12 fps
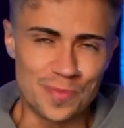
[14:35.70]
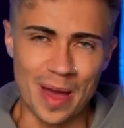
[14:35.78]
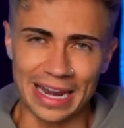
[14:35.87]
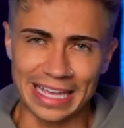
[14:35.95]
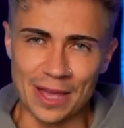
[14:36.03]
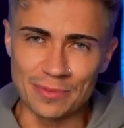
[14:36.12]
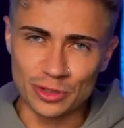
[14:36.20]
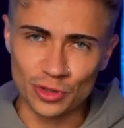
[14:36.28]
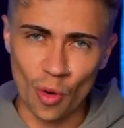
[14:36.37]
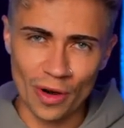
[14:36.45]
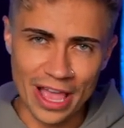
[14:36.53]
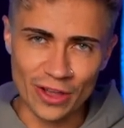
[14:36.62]
Bellingham
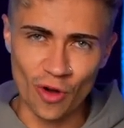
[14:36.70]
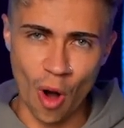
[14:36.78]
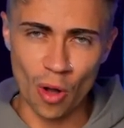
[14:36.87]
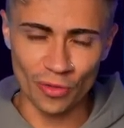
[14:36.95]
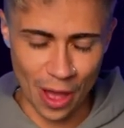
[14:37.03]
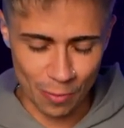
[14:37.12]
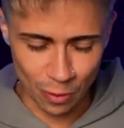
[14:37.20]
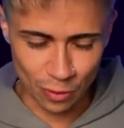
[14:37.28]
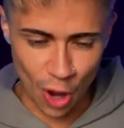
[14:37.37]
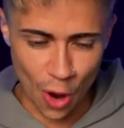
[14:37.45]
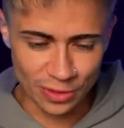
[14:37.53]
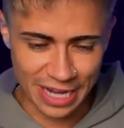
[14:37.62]
scored a goal that will
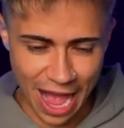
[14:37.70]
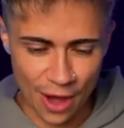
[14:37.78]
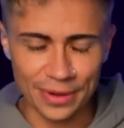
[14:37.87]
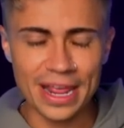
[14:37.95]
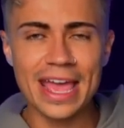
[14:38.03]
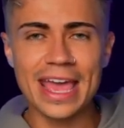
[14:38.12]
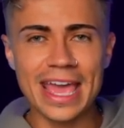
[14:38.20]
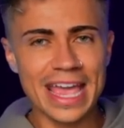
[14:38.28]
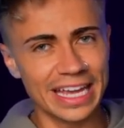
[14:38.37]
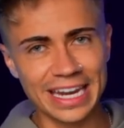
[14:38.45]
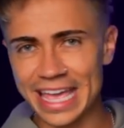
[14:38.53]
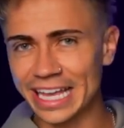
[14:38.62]
go down
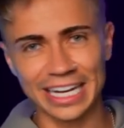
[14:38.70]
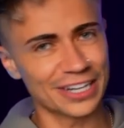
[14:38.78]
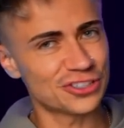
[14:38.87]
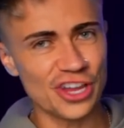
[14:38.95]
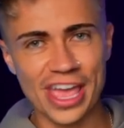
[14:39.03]
in English